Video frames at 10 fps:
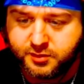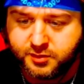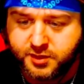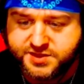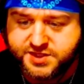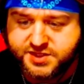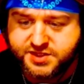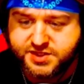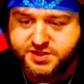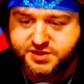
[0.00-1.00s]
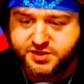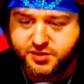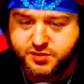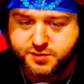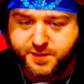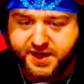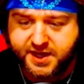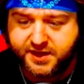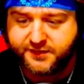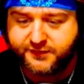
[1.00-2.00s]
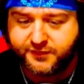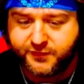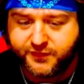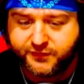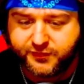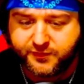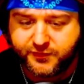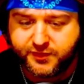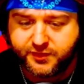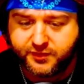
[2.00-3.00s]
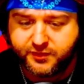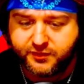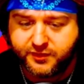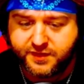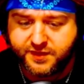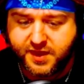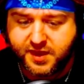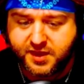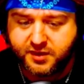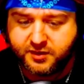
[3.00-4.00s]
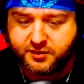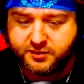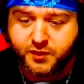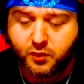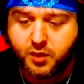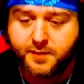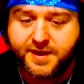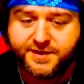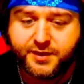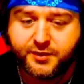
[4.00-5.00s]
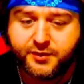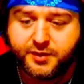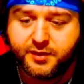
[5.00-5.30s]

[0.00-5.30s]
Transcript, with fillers: Is this just used paint from from the the thing? What am I doing?